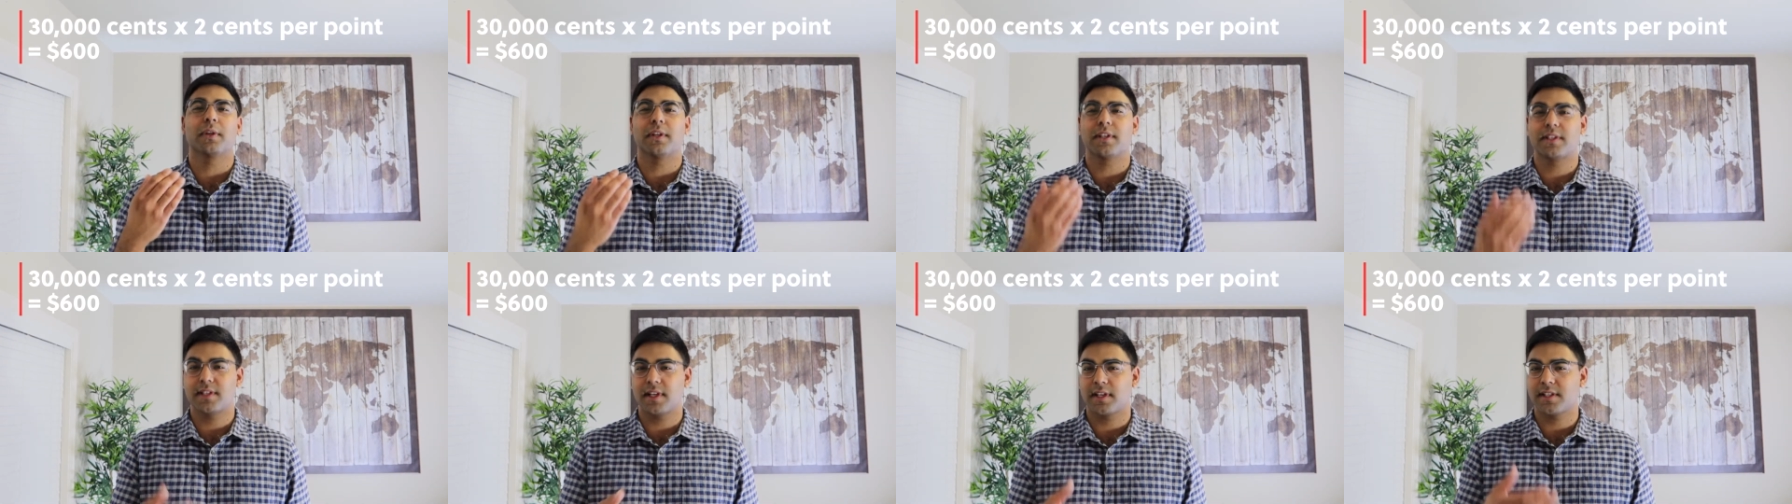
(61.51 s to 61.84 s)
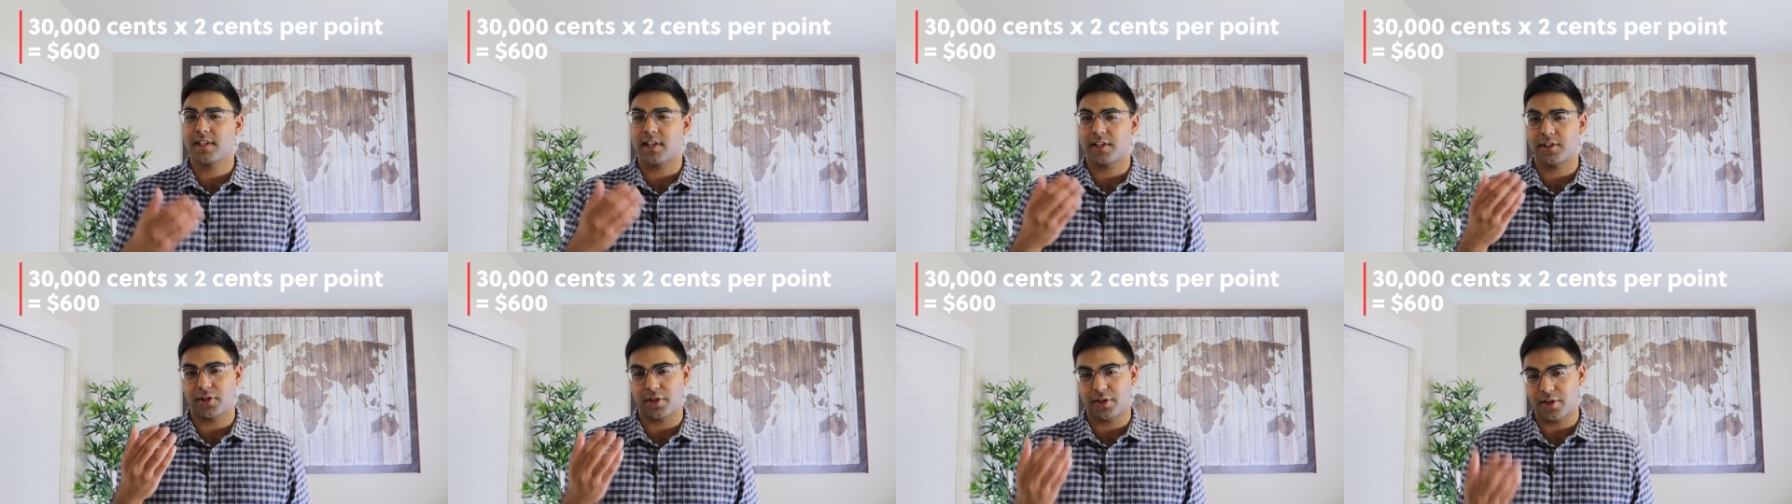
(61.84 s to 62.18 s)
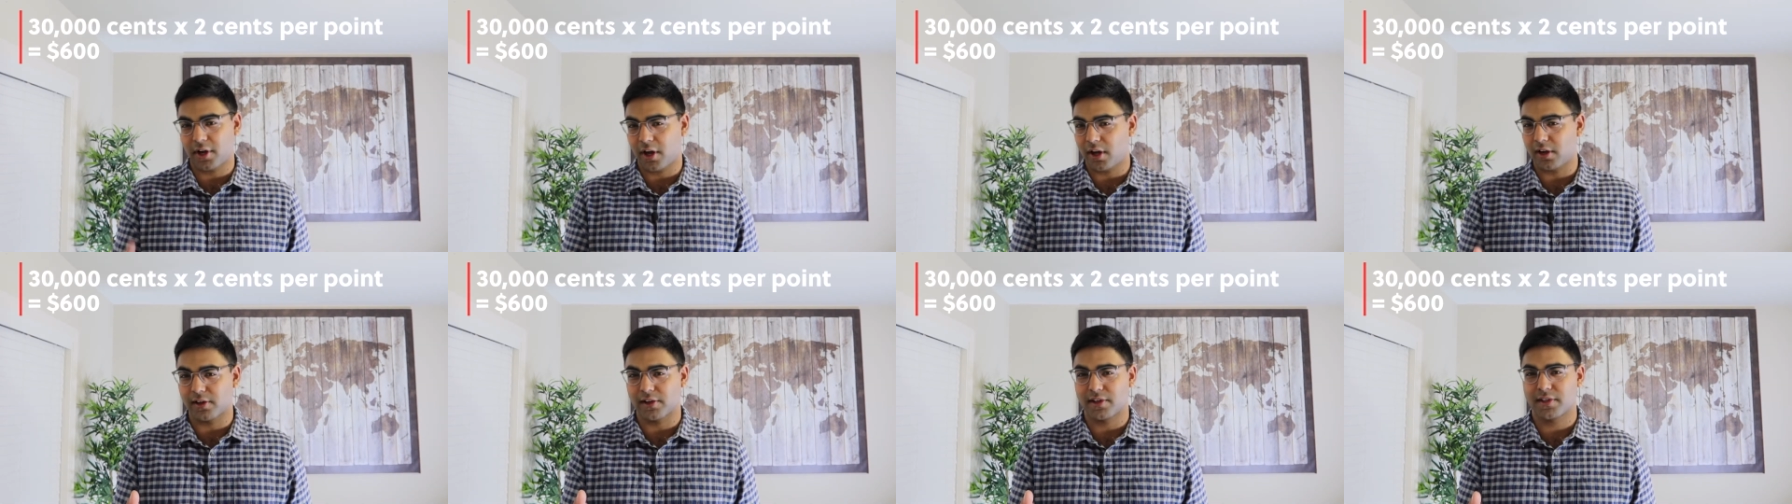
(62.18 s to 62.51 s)
to
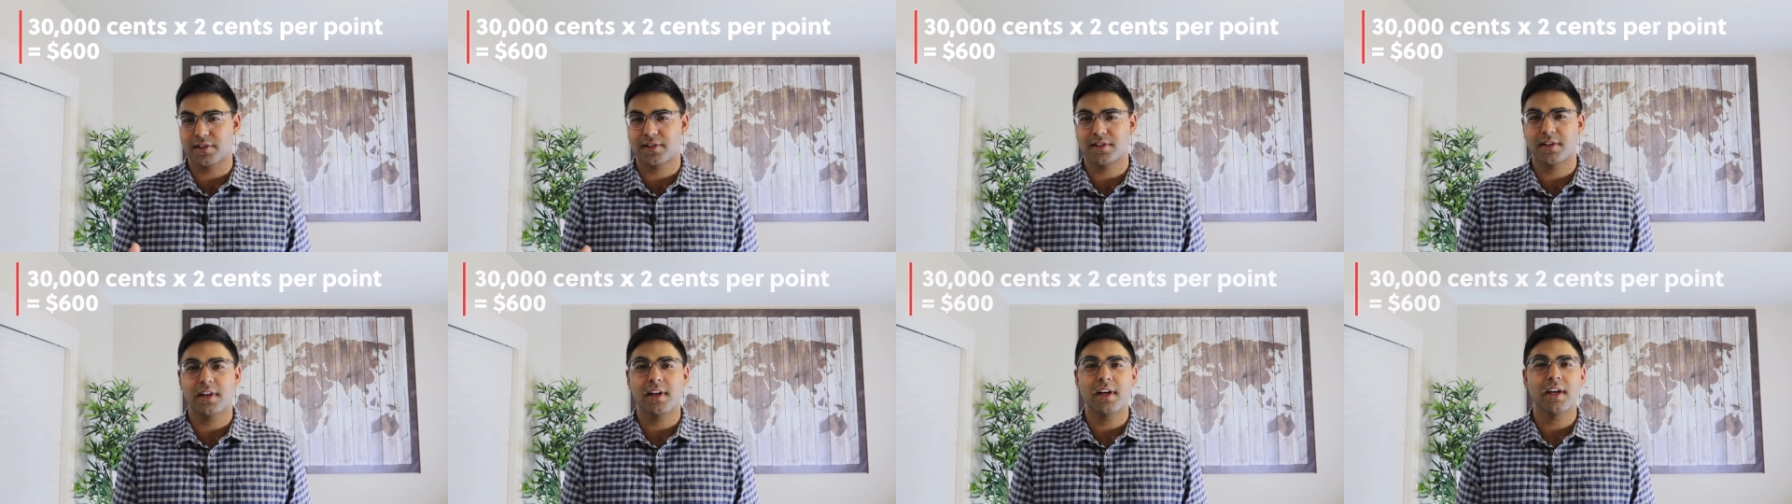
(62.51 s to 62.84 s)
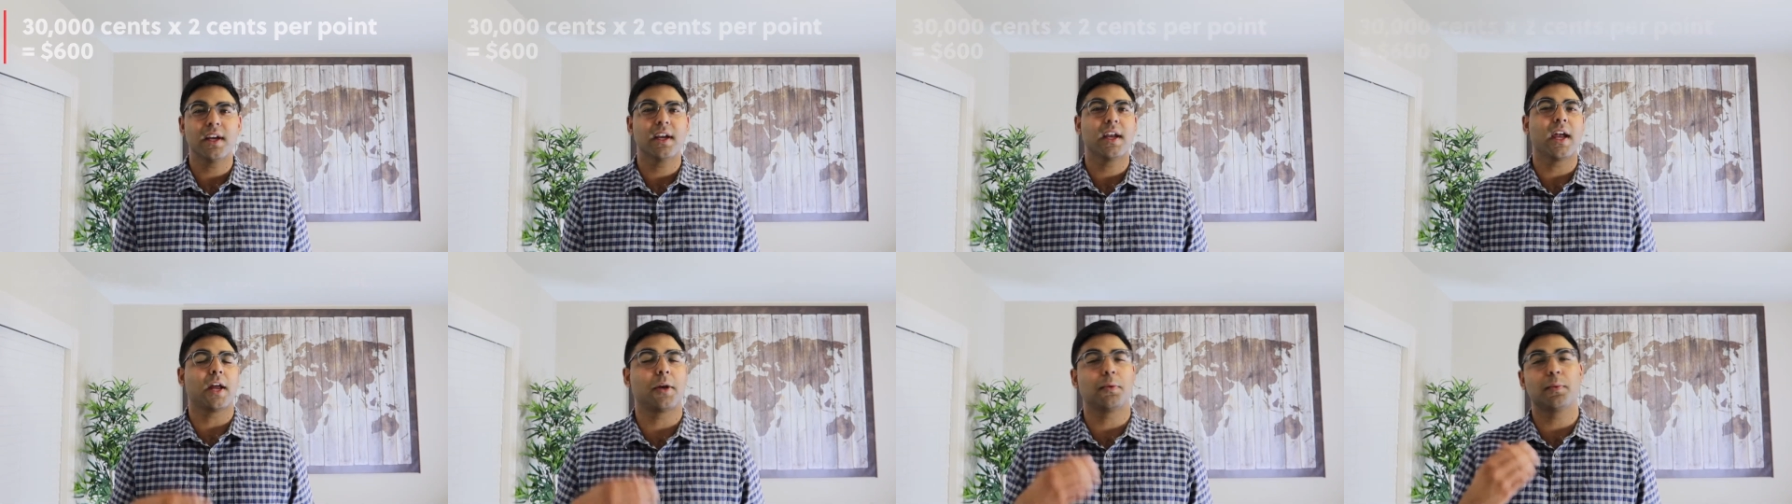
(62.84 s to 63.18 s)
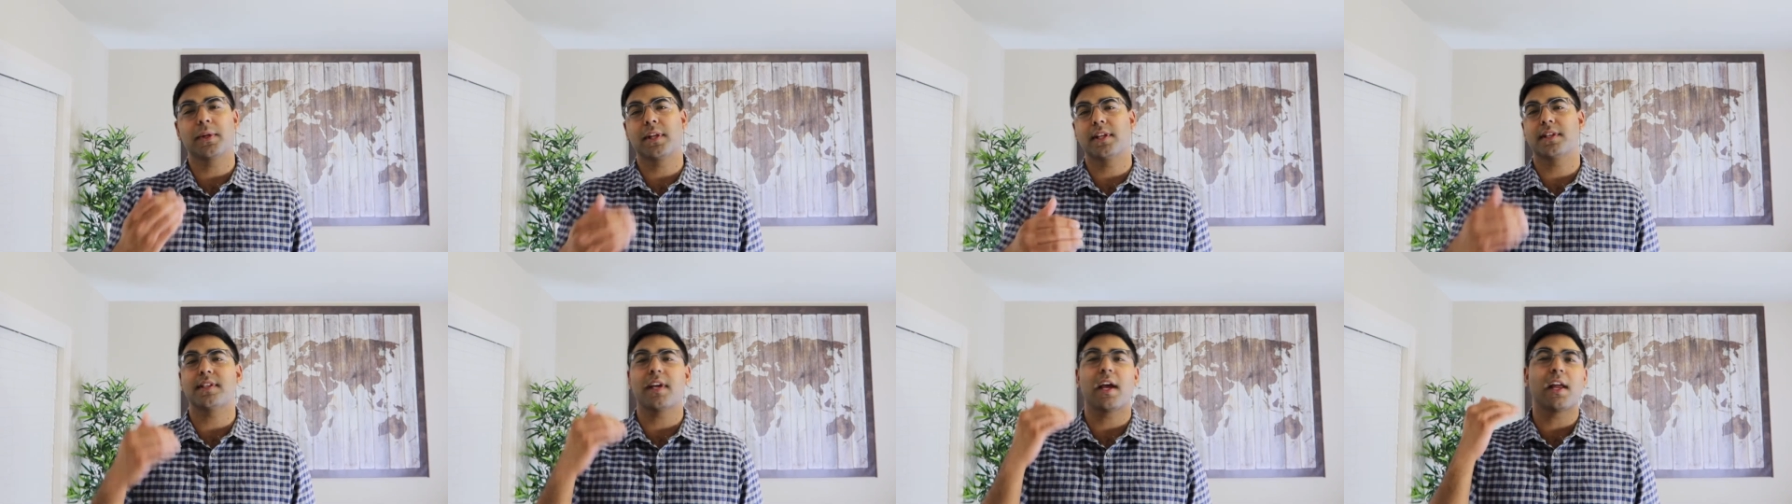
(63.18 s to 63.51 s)
$600. And
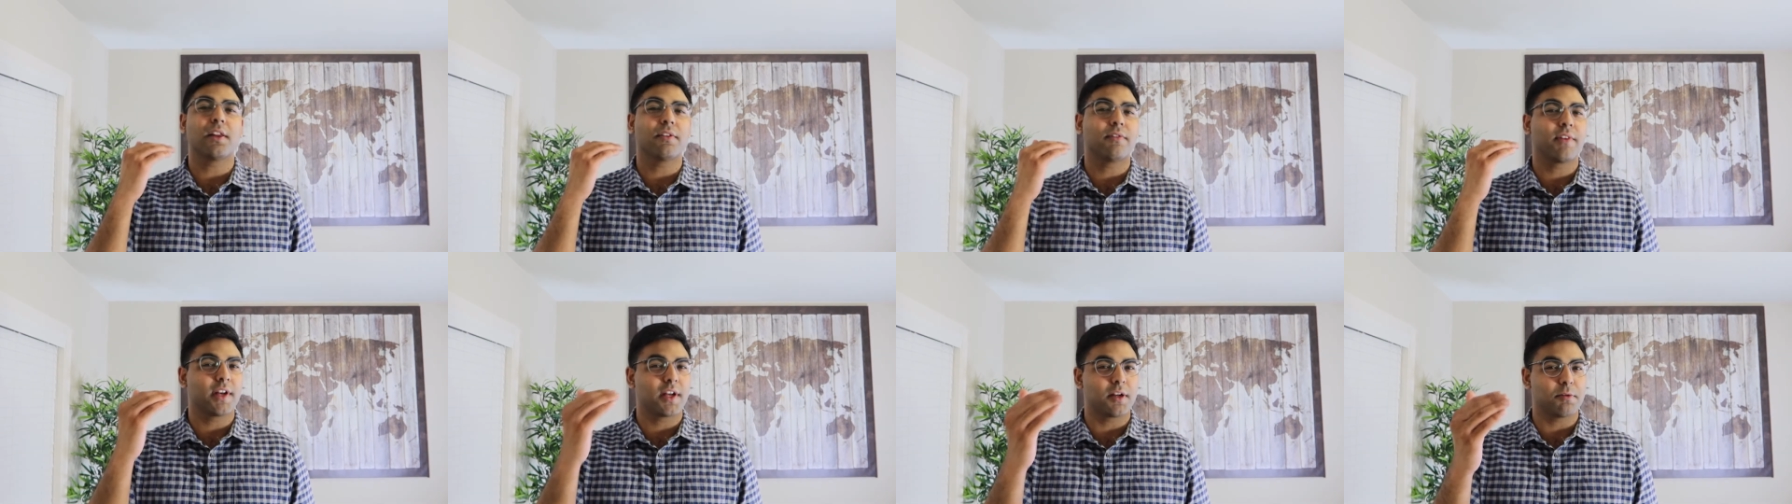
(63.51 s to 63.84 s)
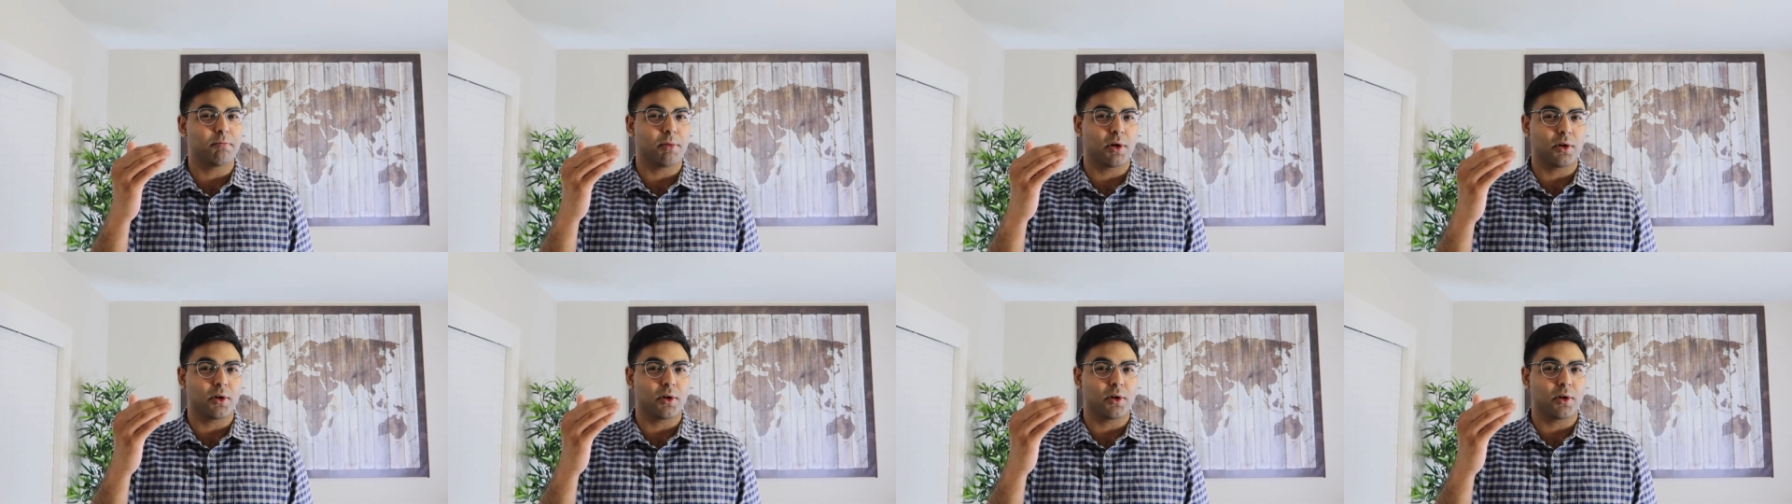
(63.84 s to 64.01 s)
with this elevated